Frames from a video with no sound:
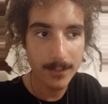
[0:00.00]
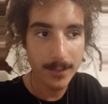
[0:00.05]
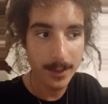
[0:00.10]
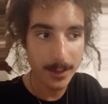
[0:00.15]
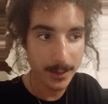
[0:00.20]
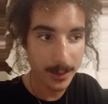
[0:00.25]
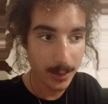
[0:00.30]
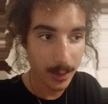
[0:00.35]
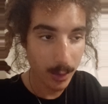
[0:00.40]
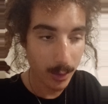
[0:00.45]

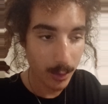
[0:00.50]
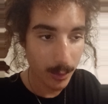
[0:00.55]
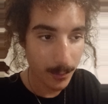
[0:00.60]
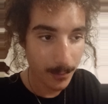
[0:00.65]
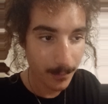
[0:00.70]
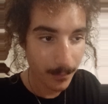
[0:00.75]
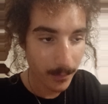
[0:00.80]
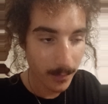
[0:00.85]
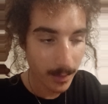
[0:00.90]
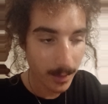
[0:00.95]
the
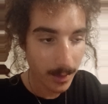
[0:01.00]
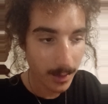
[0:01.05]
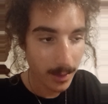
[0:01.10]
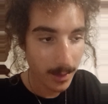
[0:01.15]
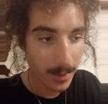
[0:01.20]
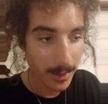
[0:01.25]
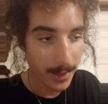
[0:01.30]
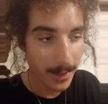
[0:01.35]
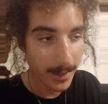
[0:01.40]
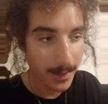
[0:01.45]
soul
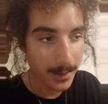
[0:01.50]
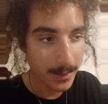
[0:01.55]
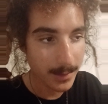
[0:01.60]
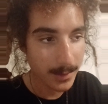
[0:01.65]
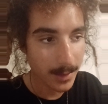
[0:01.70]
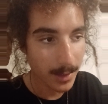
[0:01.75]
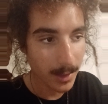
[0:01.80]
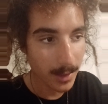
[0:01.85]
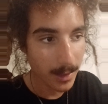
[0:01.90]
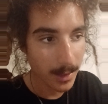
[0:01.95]

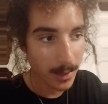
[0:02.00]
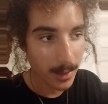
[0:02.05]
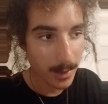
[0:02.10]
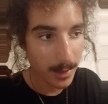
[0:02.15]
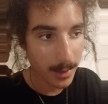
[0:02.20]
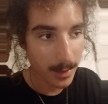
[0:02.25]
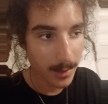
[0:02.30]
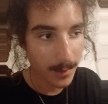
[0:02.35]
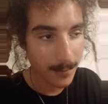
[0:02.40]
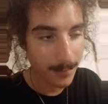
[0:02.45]
is
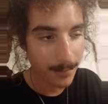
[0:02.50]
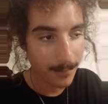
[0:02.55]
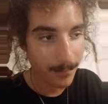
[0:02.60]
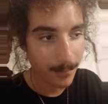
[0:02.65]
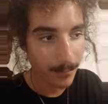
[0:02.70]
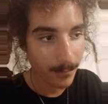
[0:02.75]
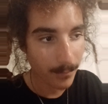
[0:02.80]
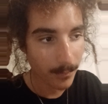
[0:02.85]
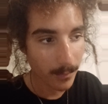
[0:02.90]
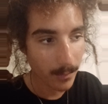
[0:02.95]
um,
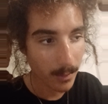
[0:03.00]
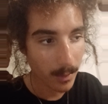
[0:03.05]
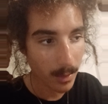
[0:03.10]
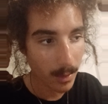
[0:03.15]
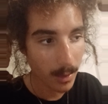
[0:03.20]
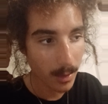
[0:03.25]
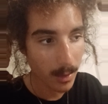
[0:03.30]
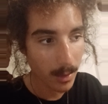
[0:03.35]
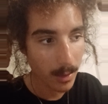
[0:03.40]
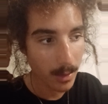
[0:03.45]

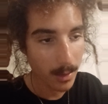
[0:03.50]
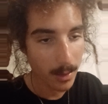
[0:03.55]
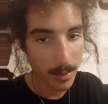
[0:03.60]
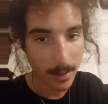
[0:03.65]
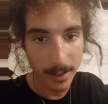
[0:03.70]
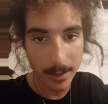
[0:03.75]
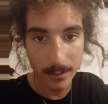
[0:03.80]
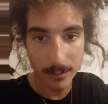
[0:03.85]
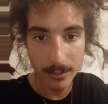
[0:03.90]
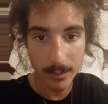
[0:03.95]

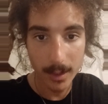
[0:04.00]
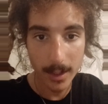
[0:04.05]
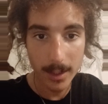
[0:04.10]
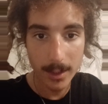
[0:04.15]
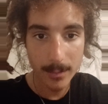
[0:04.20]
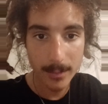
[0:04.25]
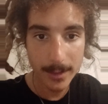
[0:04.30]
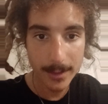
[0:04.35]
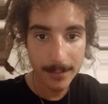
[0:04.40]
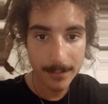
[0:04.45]

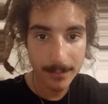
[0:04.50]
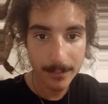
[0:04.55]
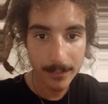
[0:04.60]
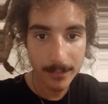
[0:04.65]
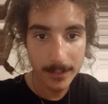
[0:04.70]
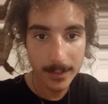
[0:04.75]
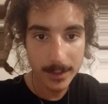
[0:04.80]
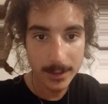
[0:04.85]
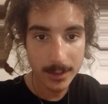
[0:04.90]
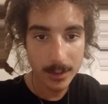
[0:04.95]
environment.
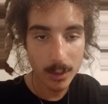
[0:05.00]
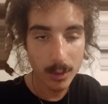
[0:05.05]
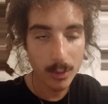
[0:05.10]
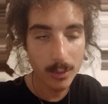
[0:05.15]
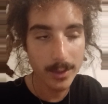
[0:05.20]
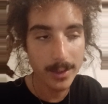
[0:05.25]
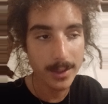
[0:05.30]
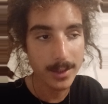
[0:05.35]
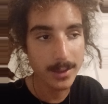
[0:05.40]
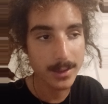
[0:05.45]
The soul
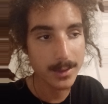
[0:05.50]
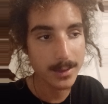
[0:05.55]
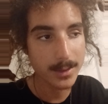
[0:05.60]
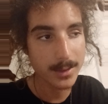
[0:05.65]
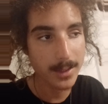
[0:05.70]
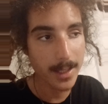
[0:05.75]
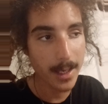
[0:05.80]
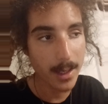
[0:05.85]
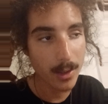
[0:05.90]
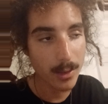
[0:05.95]
is
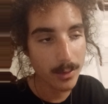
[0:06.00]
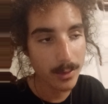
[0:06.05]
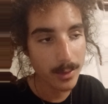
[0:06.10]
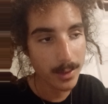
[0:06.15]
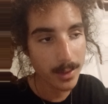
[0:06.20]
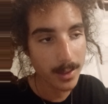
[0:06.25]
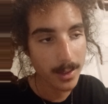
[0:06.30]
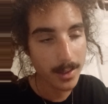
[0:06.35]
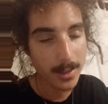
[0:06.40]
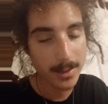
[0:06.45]
sound.
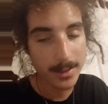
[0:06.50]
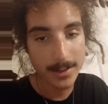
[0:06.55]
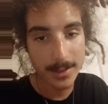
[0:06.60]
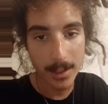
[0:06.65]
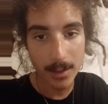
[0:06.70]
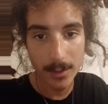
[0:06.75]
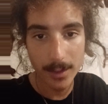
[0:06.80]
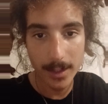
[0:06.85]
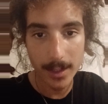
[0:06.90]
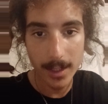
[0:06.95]

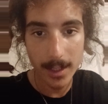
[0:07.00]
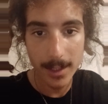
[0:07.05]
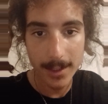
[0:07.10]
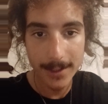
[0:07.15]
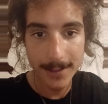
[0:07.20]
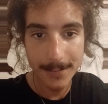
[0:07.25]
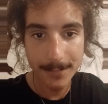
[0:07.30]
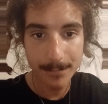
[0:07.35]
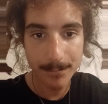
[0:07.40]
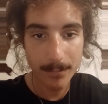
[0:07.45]
Sound and
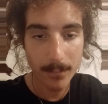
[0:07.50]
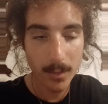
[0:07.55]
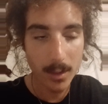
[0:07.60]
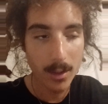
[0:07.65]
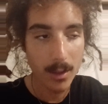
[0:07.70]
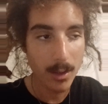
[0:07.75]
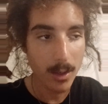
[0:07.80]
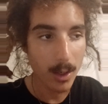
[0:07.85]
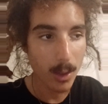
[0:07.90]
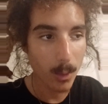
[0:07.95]
light
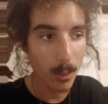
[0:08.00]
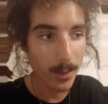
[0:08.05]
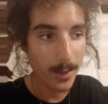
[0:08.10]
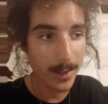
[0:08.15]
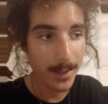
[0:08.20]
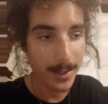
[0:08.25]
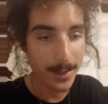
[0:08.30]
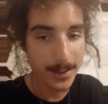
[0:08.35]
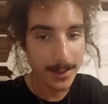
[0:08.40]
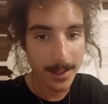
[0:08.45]
are one
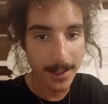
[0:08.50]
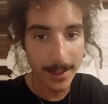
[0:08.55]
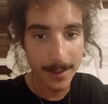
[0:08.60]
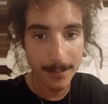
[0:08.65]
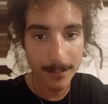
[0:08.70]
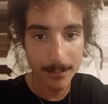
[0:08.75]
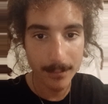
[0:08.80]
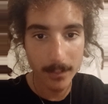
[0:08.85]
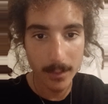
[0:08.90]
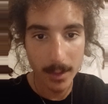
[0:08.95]
and the
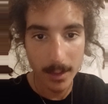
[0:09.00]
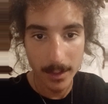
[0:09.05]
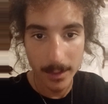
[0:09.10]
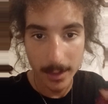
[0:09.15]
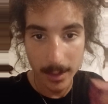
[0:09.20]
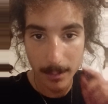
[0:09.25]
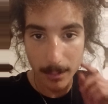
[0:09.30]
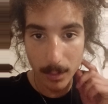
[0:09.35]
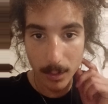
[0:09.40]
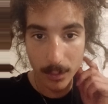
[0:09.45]
same.
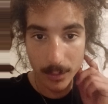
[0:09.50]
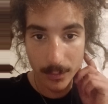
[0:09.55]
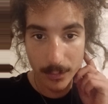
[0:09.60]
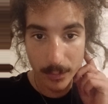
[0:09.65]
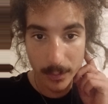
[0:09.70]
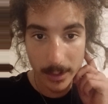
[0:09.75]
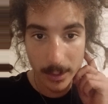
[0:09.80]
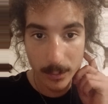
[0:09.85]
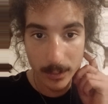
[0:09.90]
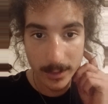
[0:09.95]
They're both
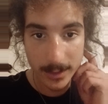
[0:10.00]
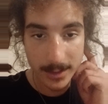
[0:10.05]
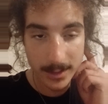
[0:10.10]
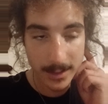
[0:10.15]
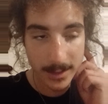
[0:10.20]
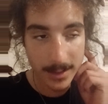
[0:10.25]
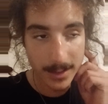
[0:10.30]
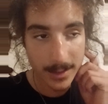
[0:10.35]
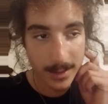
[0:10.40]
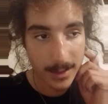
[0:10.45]

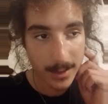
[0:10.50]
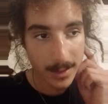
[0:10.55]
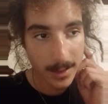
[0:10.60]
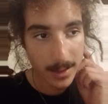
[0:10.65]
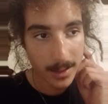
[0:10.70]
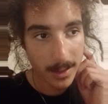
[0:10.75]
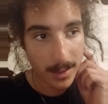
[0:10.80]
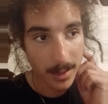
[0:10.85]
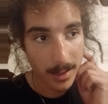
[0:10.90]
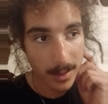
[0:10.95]
frequency.
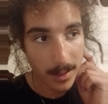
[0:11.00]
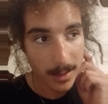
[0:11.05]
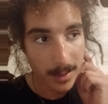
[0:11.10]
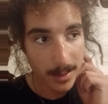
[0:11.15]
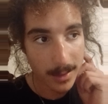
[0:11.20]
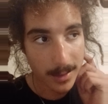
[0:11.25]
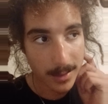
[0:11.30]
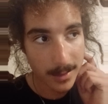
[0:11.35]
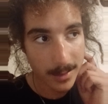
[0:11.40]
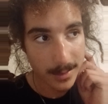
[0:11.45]

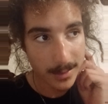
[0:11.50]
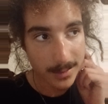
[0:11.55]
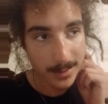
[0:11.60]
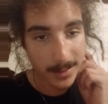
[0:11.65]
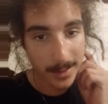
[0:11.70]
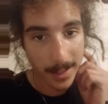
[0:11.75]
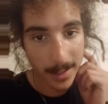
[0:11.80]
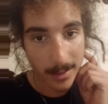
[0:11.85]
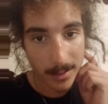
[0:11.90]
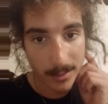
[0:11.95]
Uh,
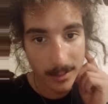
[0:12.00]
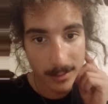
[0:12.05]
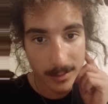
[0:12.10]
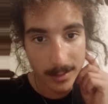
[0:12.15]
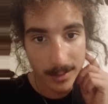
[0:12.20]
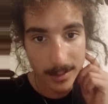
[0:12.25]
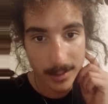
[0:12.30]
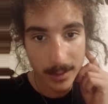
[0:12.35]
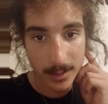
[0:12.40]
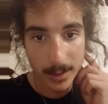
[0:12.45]

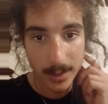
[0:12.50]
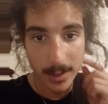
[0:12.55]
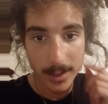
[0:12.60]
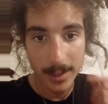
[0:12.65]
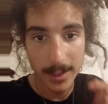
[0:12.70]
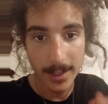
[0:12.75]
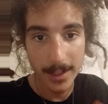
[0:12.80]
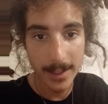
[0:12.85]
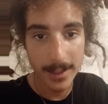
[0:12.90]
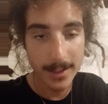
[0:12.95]
sound
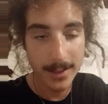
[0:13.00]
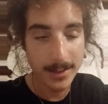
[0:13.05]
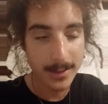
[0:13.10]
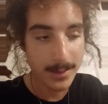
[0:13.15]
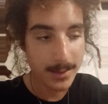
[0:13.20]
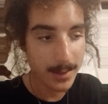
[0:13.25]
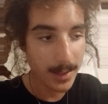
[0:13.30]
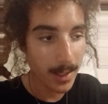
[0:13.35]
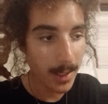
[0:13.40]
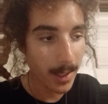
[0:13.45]

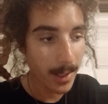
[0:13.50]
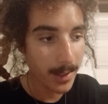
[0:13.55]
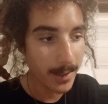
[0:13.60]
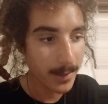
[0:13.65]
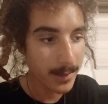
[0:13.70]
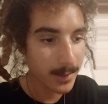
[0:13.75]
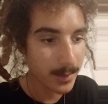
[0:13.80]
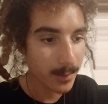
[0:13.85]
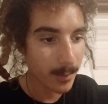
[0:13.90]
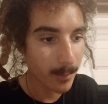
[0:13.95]
is
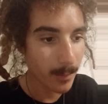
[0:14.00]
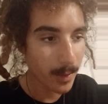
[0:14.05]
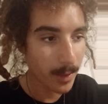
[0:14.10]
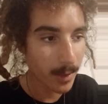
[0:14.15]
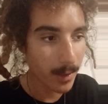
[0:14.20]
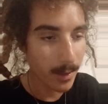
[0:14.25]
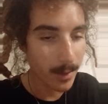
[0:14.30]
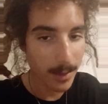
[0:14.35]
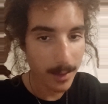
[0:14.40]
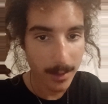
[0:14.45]
light,
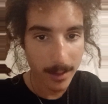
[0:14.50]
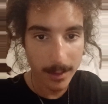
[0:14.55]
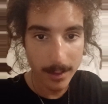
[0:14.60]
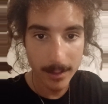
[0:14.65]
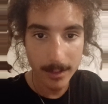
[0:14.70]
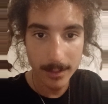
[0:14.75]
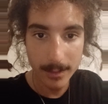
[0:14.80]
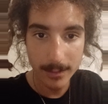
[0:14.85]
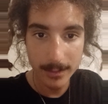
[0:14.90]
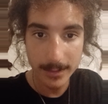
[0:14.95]
but on
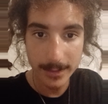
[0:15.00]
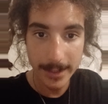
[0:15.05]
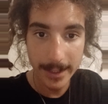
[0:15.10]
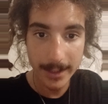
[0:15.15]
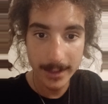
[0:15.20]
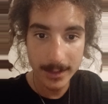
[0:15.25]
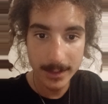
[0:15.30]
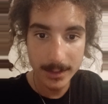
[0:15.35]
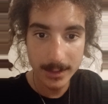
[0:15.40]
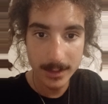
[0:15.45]
a
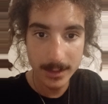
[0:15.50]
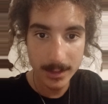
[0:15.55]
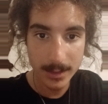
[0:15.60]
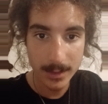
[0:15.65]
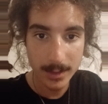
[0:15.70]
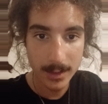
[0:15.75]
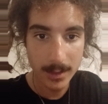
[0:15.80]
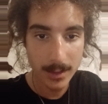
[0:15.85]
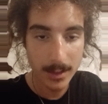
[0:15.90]
dense